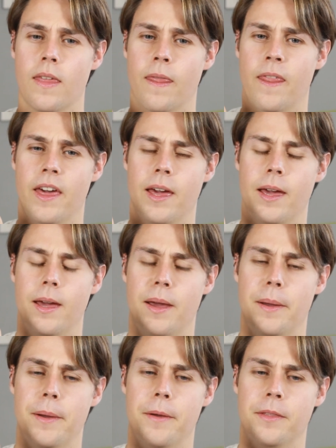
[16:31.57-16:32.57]

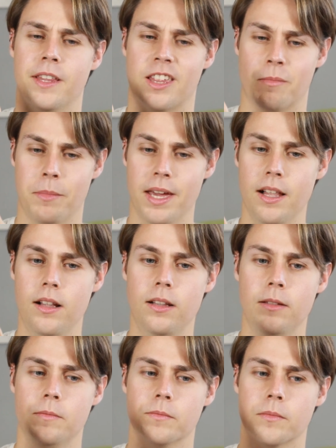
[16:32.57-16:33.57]
the smell,
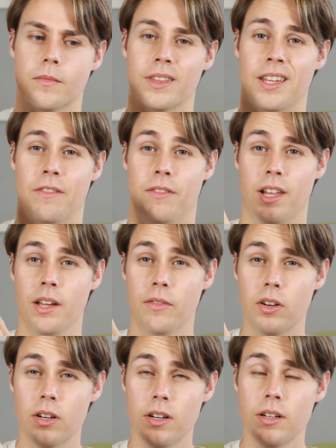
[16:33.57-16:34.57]
the
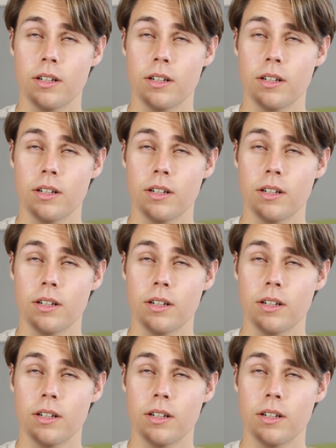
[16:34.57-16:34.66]
flavor,